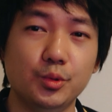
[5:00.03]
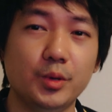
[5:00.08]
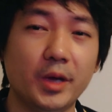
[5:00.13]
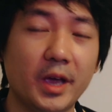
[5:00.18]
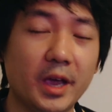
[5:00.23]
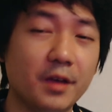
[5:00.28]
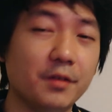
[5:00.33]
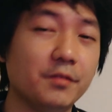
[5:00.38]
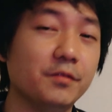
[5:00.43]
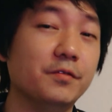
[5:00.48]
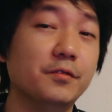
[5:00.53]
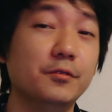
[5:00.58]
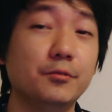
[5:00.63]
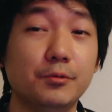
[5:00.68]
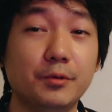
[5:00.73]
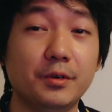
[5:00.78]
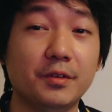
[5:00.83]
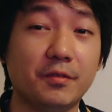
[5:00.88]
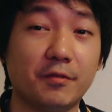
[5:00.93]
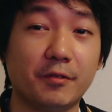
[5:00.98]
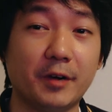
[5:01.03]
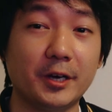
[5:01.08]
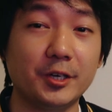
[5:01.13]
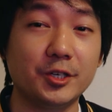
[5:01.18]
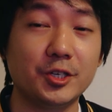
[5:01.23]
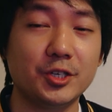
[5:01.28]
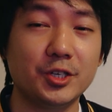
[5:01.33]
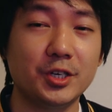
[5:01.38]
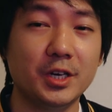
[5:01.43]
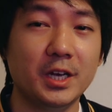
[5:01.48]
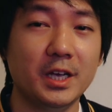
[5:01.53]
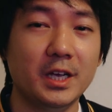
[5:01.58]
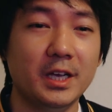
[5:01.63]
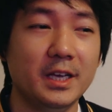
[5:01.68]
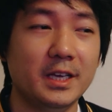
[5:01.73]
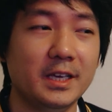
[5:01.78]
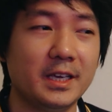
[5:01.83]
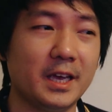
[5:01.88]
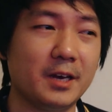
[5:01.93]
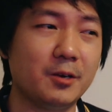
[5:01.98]
and vous in French
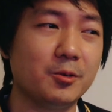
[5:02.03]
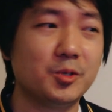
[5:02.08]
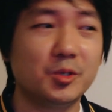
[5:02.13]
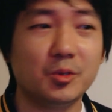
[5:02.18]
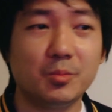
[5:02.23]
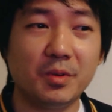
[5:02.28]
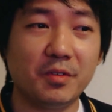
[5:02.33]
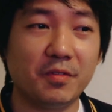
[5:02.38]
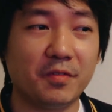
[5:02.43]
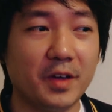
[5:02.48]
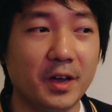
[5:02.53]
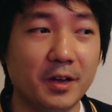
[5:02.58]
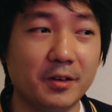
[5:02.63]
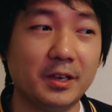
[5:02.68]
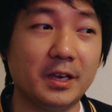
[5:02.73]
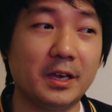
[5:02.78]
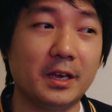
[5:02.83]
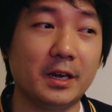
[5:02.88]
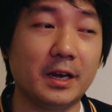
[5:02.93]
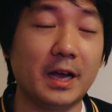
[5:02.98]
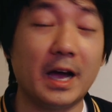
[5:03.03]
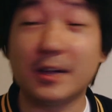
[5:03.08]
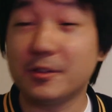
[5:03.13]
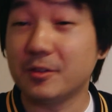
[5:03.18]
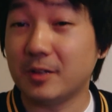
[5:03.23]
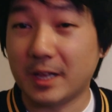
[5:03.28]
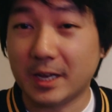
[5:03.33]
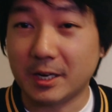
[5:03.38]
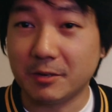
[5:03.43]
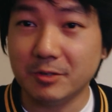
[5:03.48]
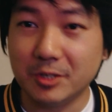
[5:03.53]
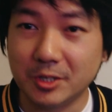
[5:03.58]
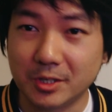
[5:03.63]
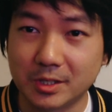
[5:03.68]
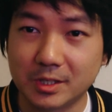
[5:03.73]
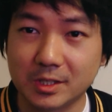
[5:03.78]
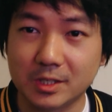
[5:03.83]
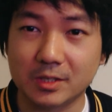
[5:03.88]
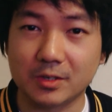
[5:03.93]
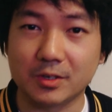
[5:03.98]
can also be found in other
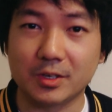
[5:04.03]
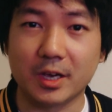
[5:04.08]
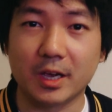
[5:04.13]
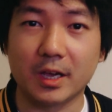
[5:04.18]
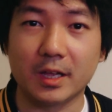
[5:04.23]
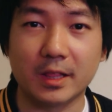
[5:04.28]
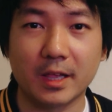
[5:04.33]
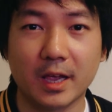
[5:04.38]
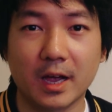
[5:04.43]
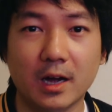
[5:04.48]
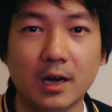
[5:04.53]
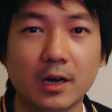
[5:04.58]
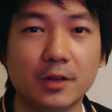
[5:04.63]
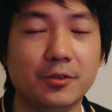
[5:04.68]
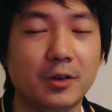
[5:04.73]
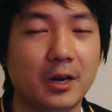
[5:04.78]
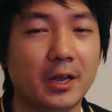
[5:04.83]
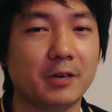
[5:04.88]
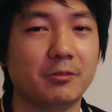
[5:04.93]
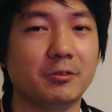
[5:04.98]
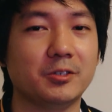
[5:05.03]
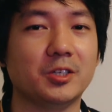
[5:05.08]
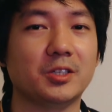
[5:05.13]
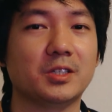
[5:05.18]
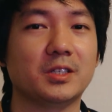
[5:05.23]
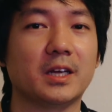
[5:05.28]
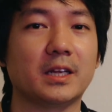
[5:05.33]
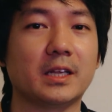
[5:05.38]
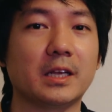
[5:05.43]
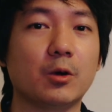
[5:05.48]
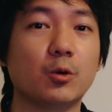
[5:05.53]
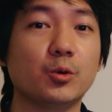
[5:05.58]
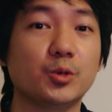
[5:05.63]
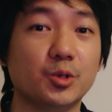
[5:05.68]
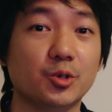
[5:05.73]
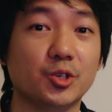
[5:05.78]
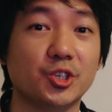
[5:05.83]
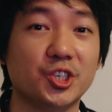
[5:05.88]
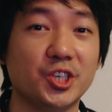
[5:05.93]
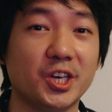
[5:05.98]
languages. Okay, there are other languages that
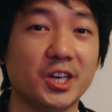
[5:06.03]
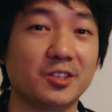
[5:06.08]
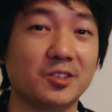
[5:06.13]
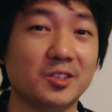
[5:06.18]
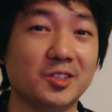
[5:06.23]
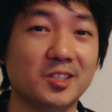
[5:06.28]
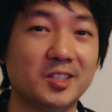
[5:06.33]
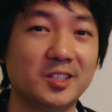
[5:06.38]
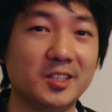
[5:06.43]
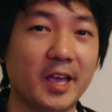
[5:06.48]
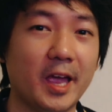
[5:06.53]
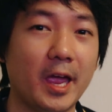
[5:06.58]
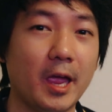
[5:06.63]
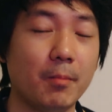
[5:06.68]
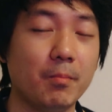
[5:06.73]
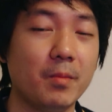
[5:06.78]
also share the same